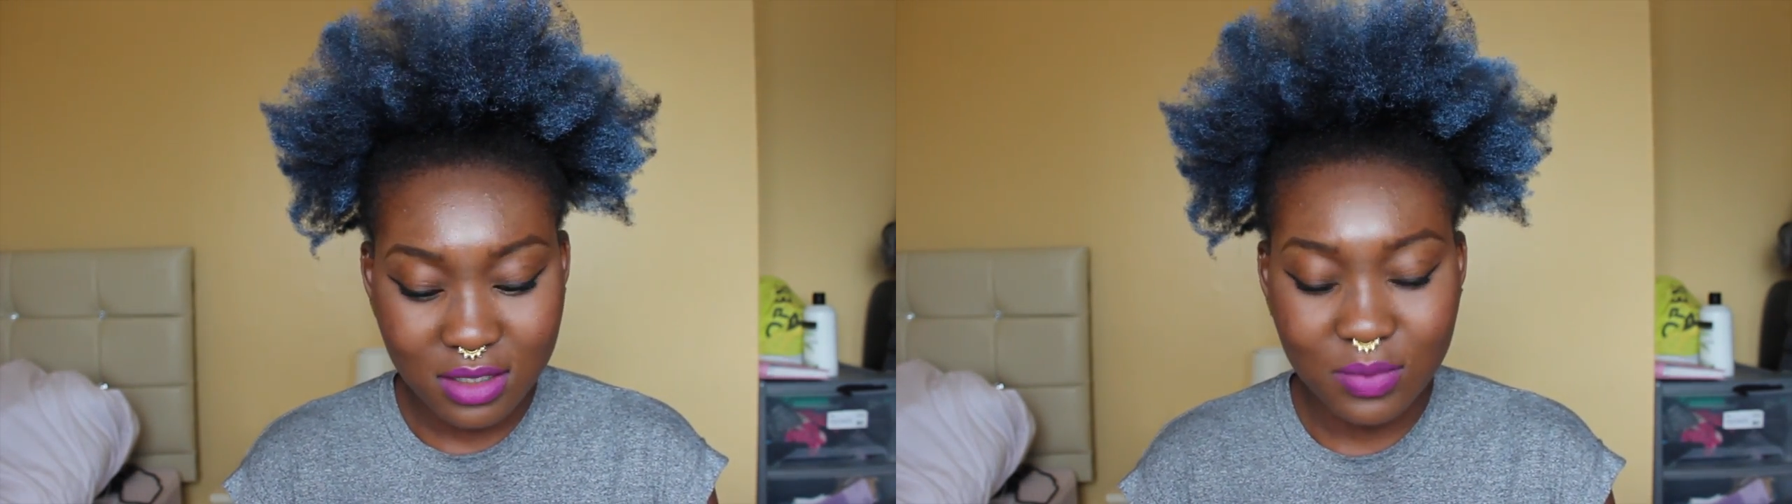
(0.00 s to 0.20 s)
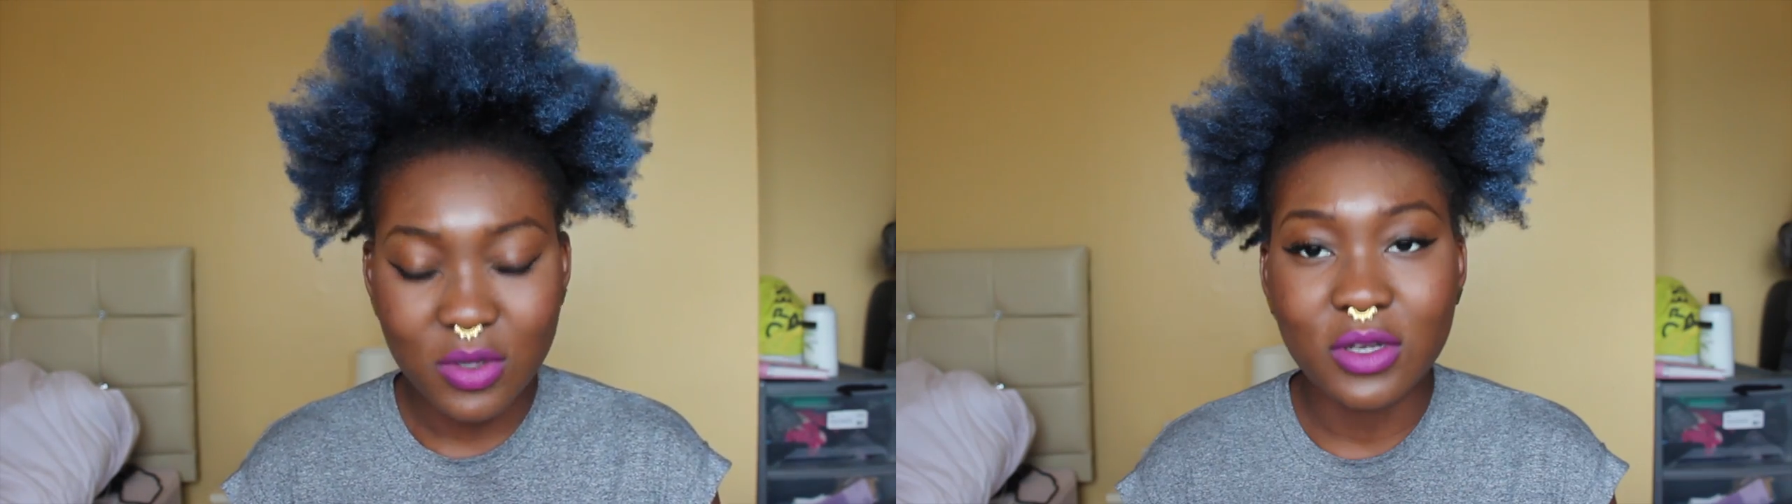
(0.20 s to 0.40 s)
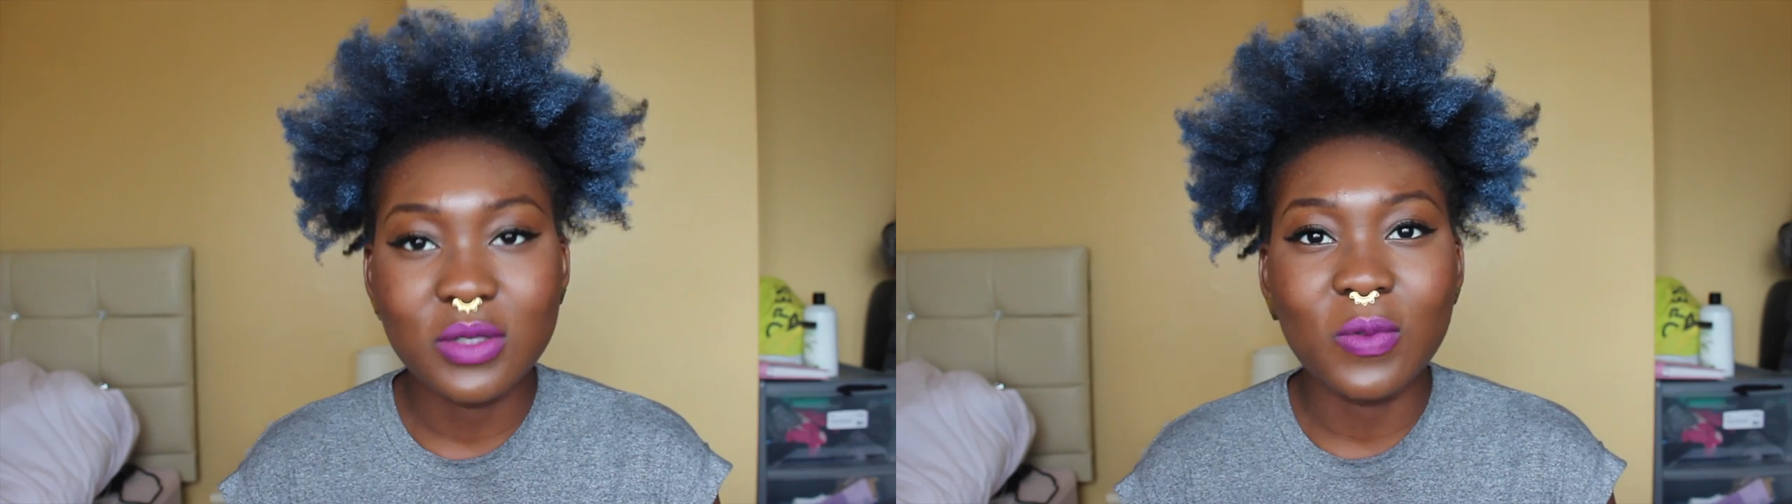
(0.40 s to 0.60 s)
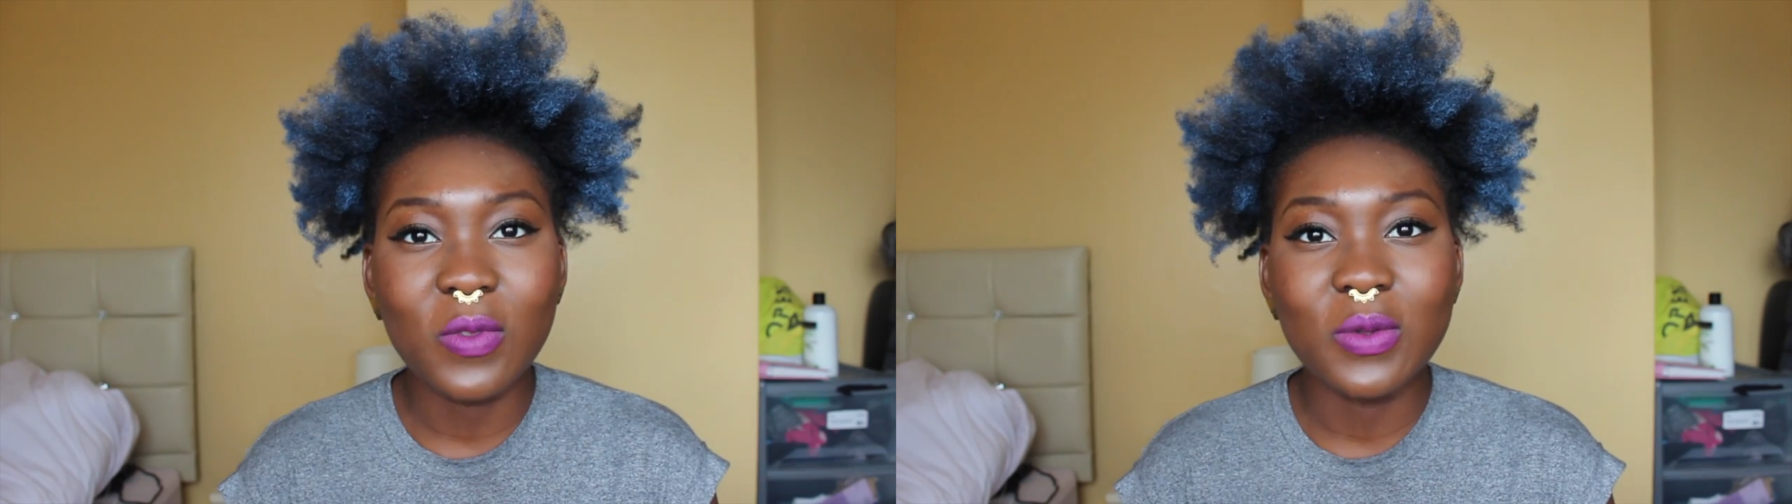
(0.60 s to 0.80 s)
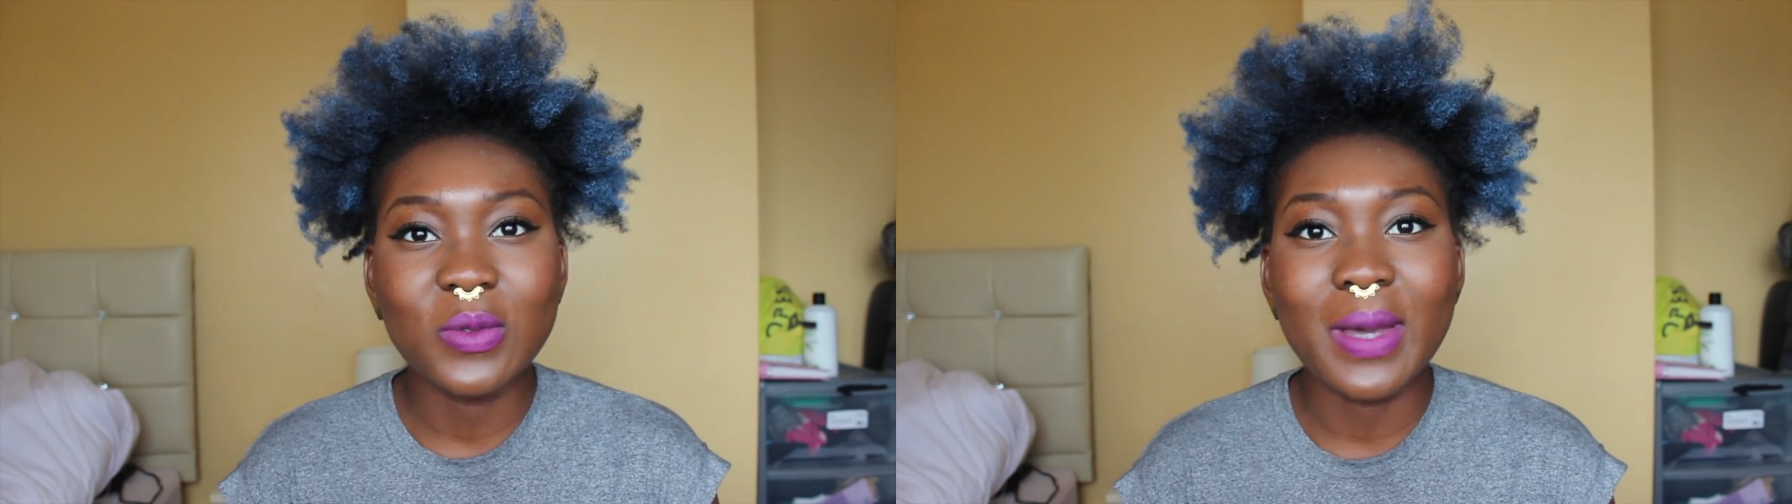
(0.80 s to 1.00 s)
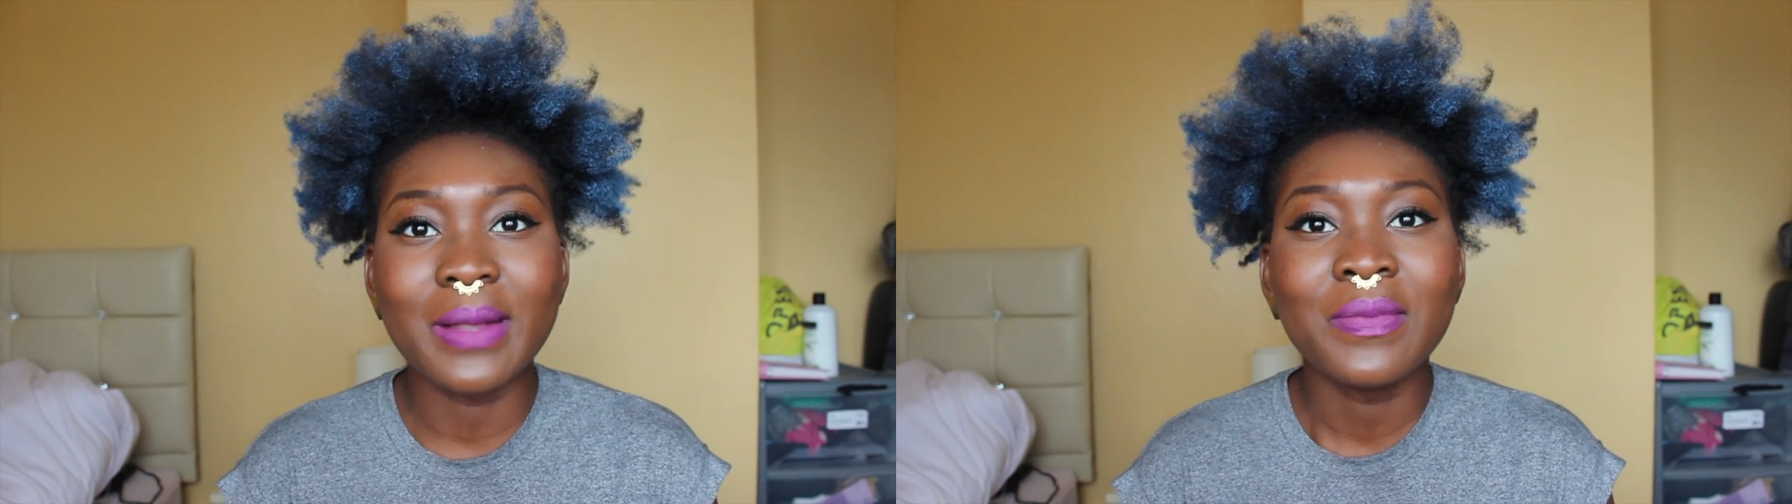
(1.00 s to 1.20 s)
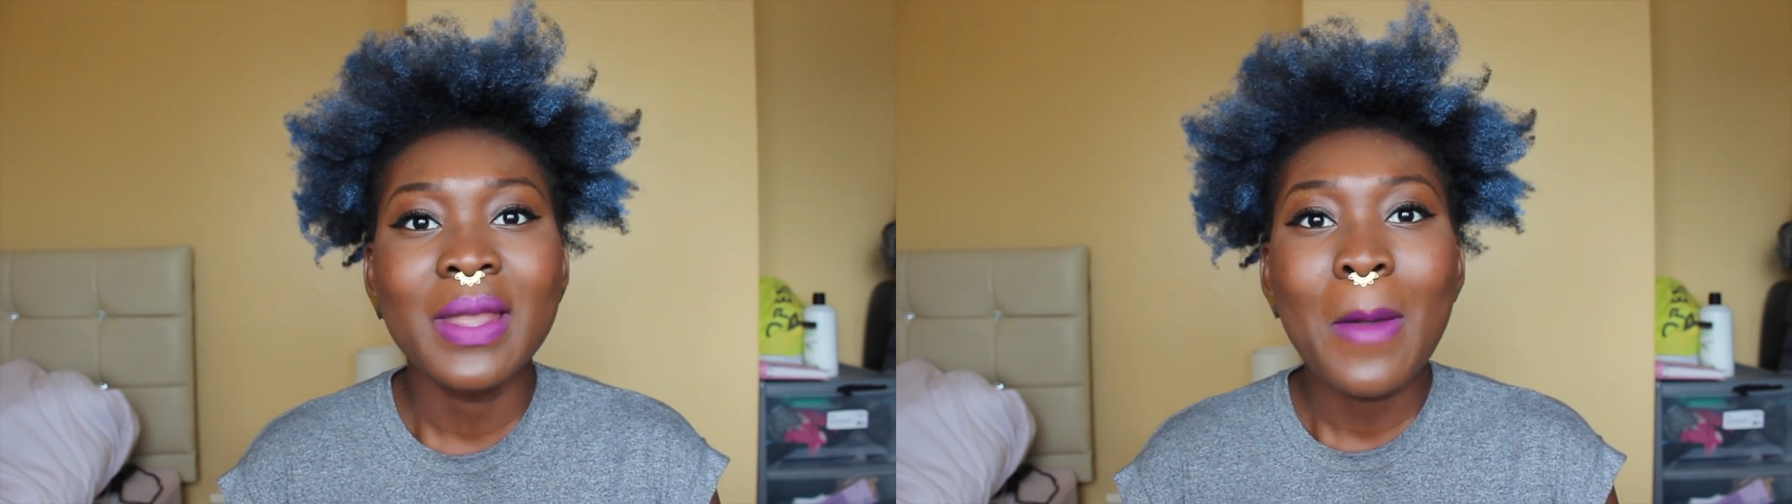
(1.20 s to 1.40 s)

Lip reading: to be honest with you as well.